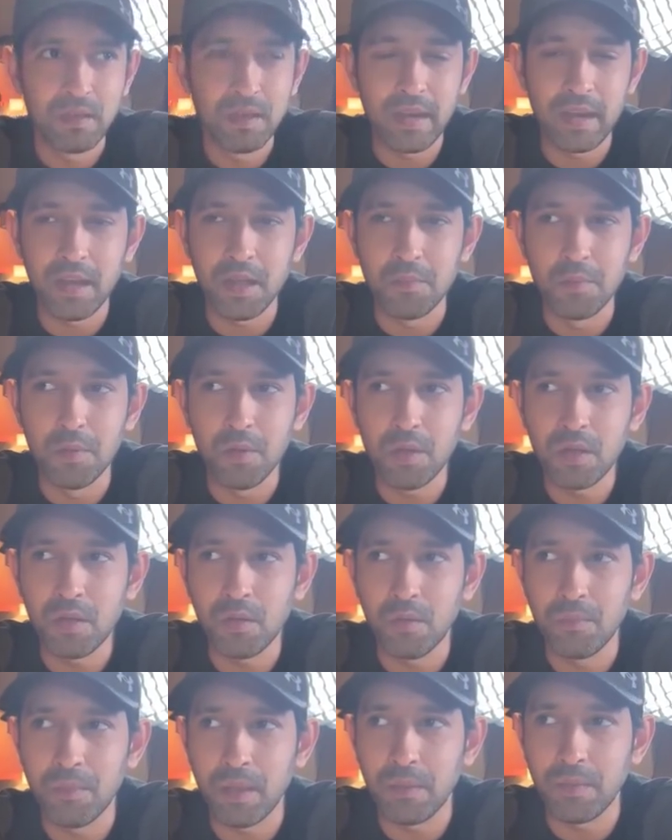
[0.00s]
Reading a book
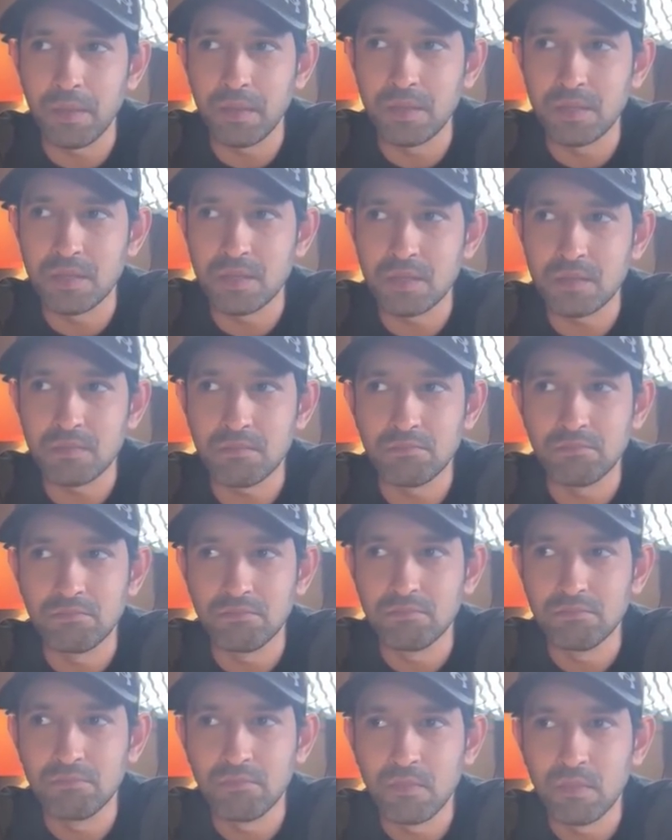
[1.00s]
or maybe just
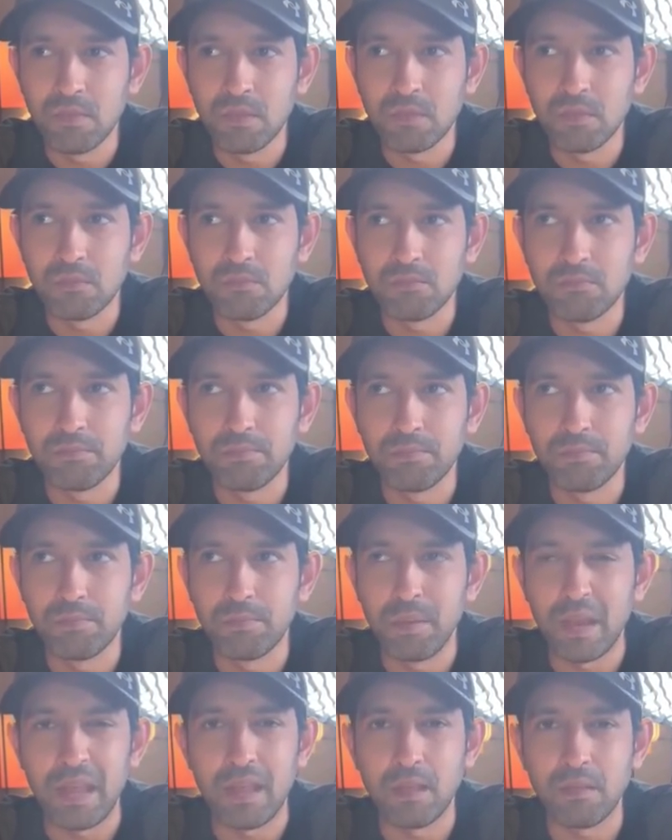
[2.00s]

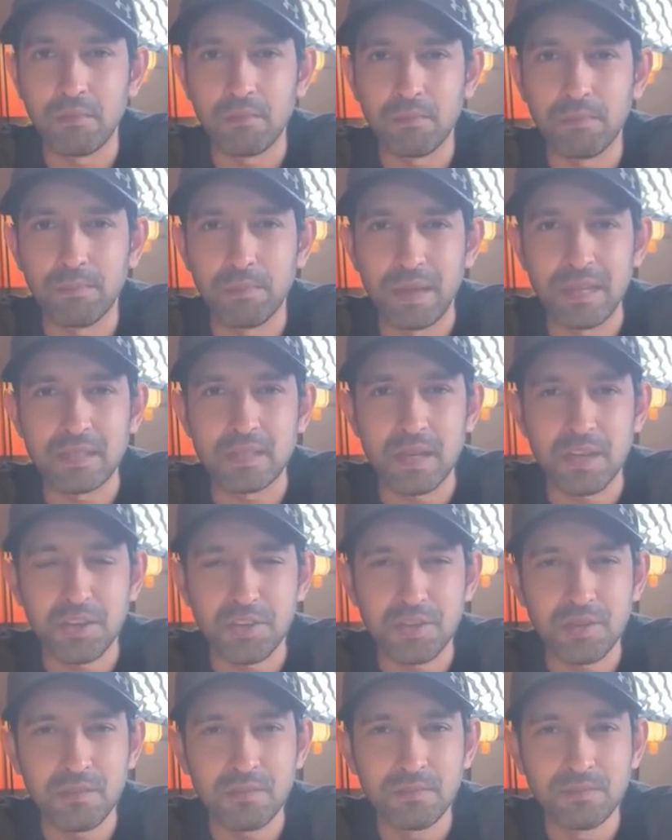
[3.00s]
playing
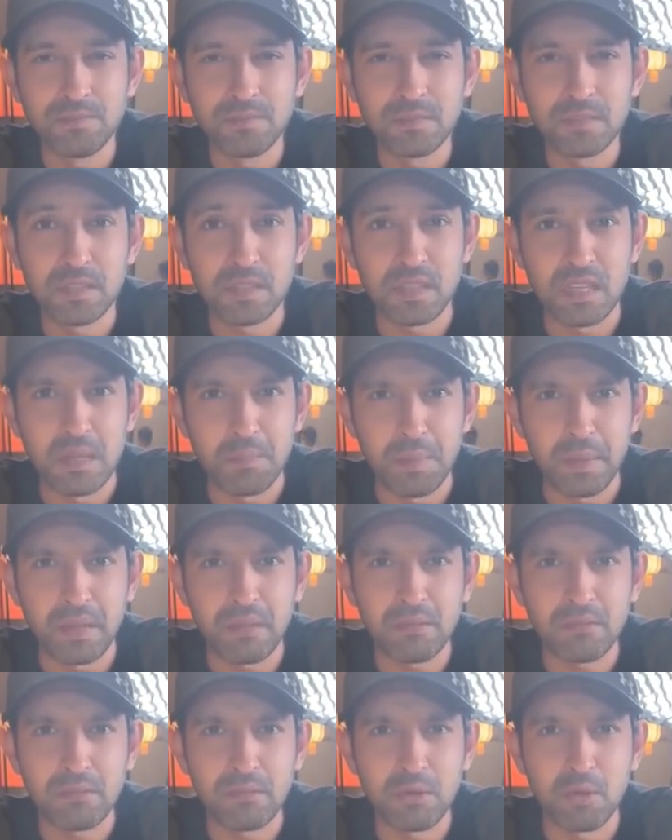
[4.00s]
PlayStation,
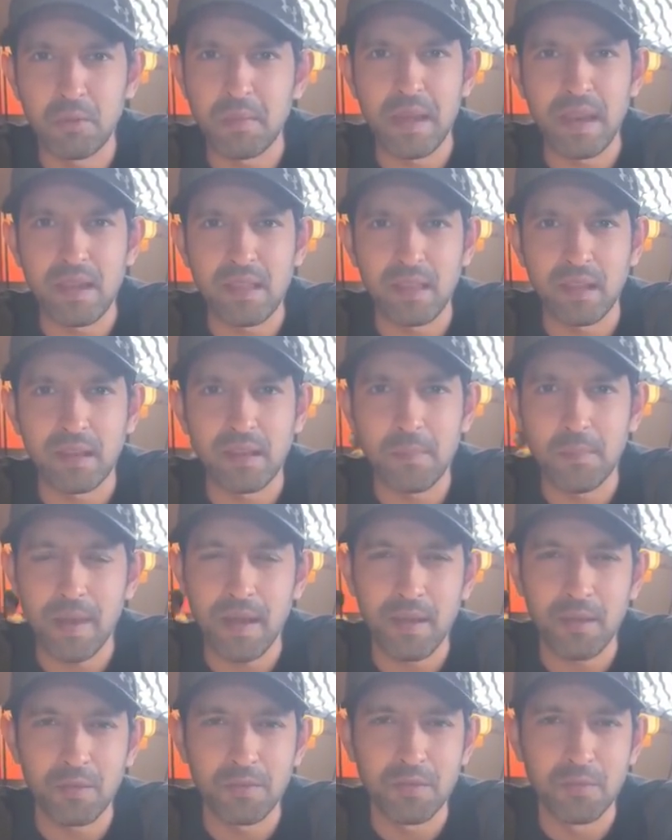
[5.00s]
sleeping, could be anything
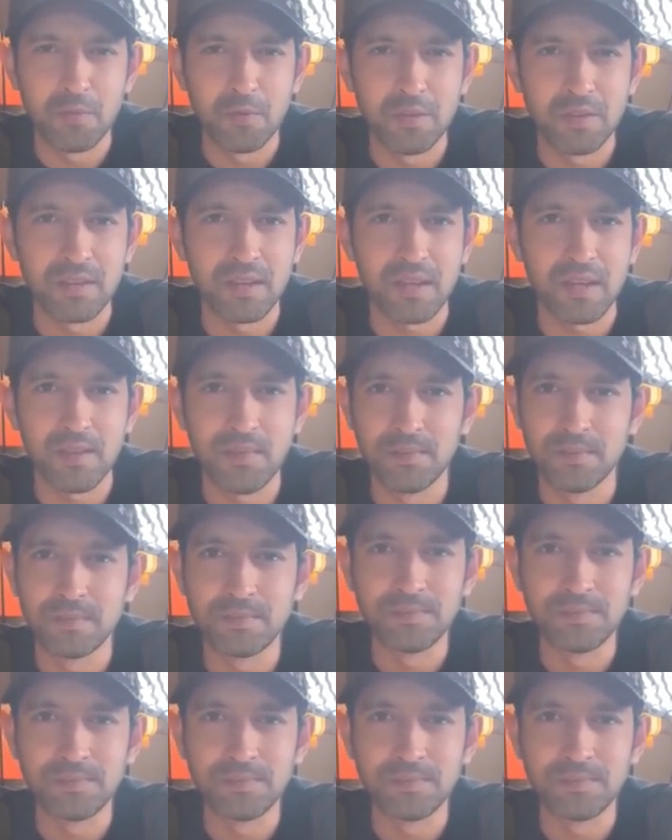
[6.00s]
depending on the mood of the day.